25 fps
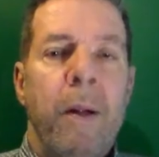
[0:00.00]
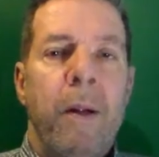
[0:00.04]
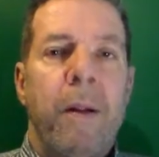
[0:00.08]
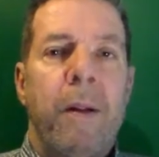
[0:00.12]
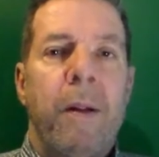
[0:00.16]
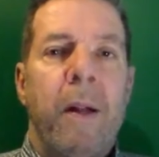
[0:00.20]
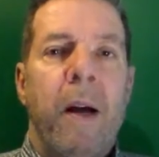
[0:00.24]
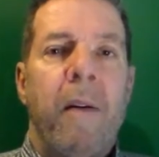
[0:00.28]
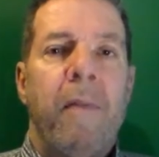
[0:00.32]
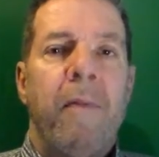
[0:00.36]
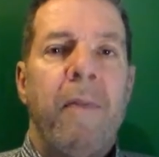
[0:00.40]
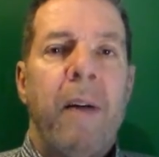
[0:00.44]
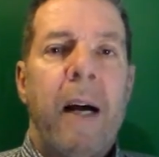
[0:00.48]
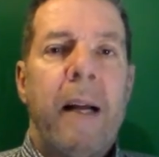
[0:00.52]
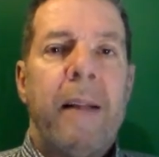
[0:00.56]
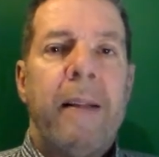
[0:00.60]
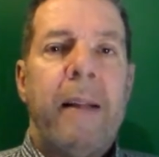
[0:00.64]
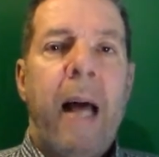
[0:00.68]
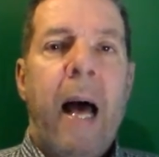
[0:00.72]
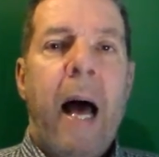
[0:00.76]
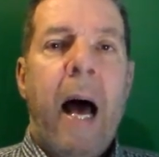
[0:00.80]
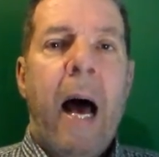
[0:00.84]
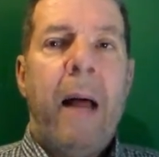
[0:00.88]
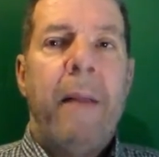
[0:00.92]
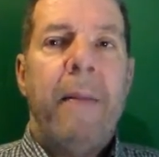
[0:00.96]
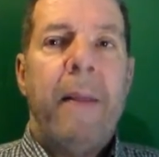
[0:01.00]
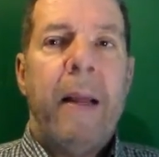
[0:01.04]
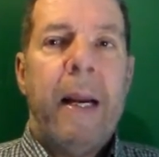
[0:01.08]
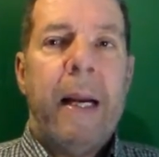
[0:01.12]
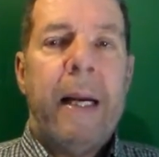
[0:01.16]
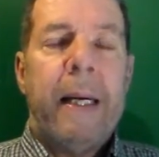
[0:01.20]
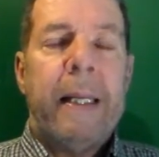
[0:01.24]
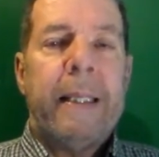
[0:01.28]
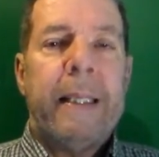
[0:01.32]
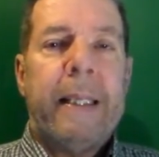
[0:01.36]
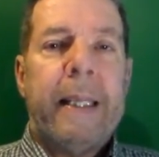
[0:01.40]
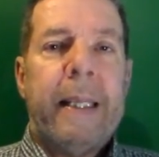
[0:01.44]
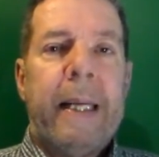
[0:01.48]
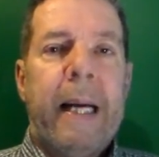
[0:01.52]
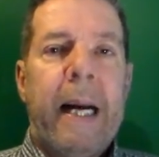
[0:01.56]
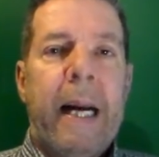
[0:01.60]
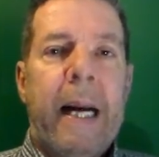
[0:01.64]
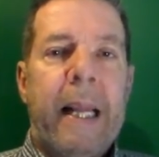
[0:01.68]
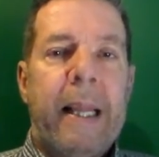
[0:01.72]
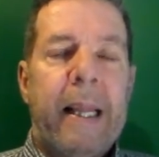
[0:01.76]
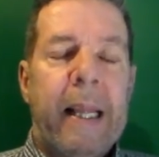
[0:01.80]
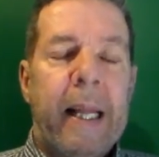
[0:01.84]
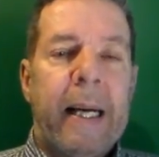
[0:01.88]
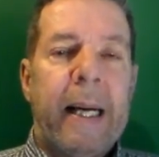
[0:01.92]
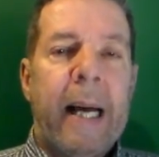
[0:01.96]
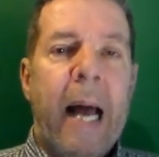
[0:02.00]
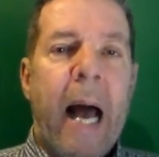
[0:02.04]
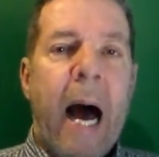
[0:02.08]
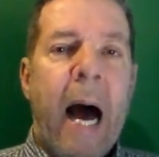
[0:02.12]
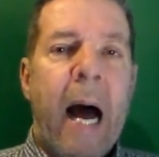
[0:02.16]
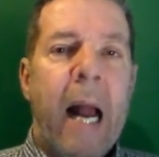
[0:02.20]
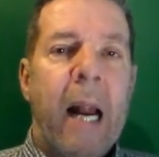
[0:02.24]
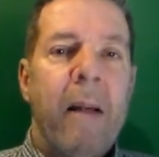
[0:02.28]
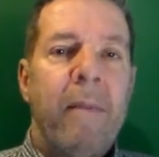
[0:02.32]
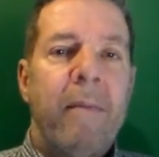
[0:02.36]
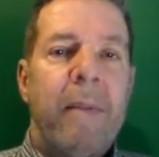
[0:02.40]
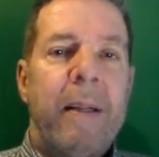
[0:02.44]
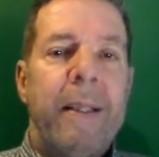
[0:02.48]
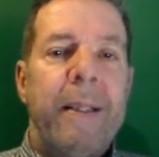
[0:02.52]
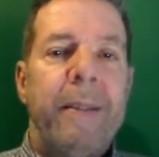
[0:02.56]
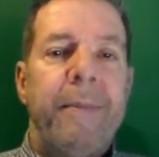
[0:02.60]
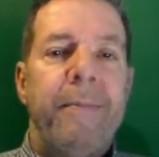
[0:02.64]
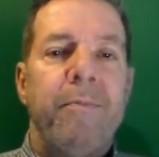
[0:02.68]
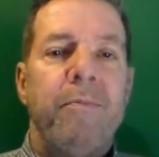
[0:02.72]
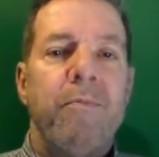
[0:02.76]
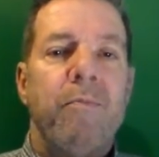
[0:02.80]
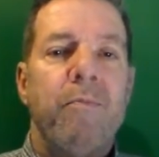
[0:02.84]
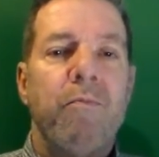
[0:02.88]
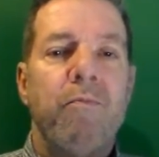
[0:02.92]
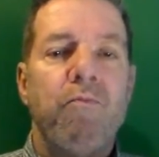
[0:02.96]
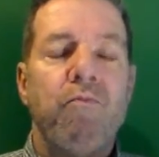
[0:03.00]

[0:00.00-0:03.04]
stuff like that, and they didn't get anything out of it.